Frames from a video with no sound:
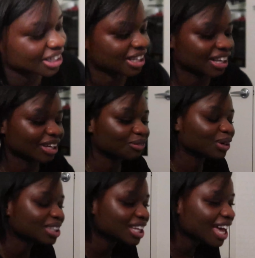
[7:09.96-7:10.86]
she did there. Like,
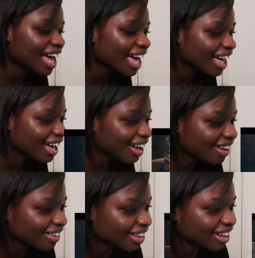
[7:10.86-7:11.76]
what the
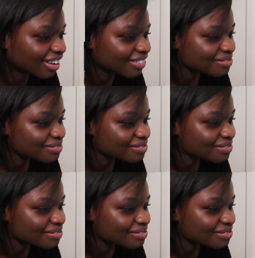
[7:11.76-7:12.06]
hell?